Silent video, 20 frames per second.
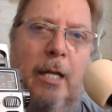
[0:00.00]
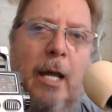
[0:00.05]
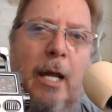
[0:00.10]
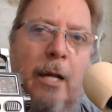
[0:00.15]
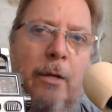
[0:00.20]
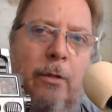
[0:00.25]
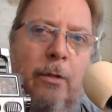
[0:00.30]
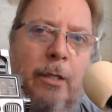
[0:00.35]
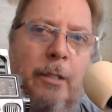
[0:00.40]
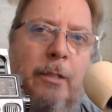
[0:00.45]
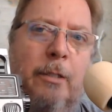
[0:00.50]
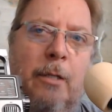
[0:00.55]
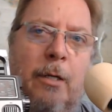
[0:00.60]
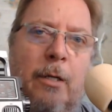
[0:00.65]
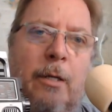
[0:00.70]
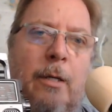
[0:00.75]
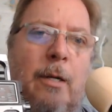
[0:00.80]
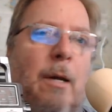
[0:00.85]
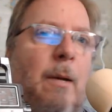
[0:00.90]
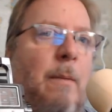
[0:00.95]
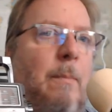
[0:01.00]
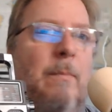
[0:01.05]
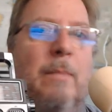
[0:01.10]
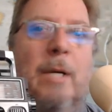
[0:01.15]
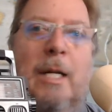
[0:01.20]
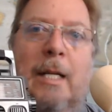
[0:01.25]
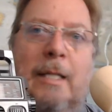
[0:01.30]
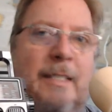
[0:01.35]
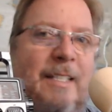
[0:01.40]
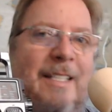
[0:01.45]
handle it,
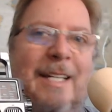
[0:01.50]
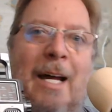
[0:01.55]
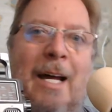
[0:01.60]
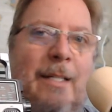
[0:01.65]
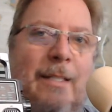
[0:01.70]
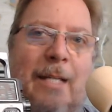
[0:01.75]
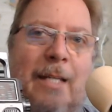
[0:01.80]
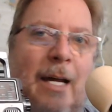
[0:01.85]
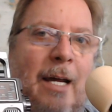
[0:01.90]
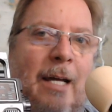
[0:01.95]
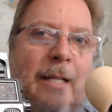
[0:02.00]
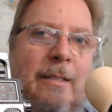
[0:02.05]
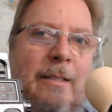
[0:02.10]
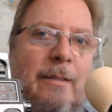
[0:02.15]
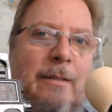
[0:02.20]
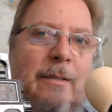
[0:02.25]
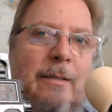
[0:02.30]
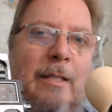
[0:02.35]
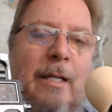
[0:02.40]
but it's not that.